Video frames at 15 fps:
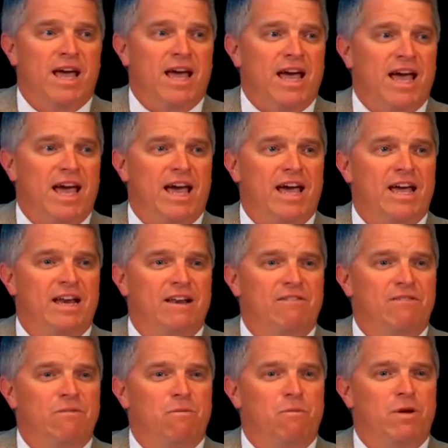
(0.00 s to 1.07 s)
And
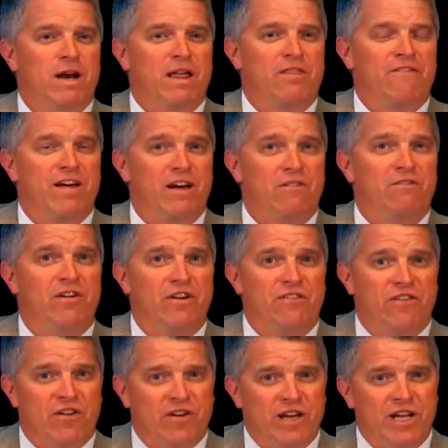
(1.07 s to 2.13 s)
what I found very,
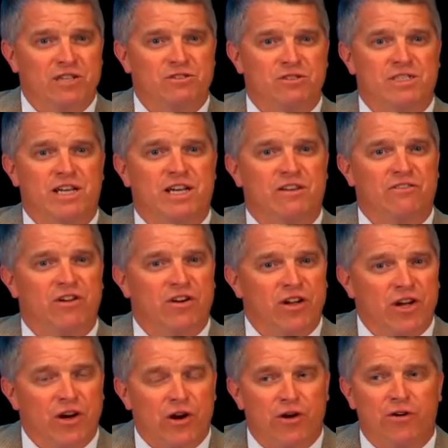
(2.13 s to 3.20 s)
very interesting and very
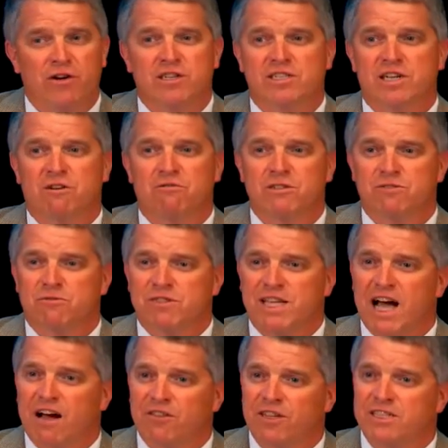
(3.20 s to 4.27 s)
encouraging was
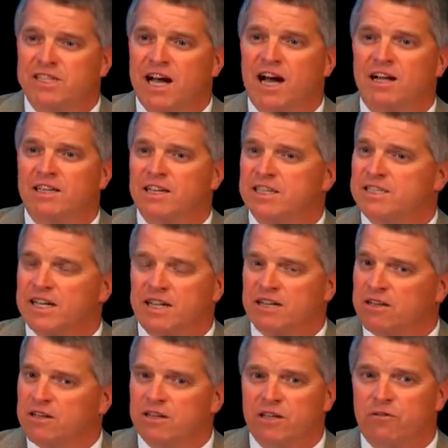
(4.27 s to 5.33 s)
how these colleagues that
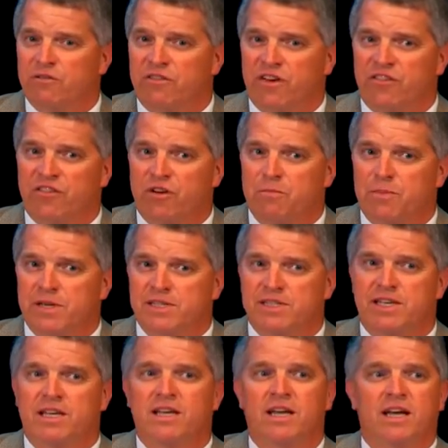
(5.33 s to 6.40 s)
clearly were very, very busy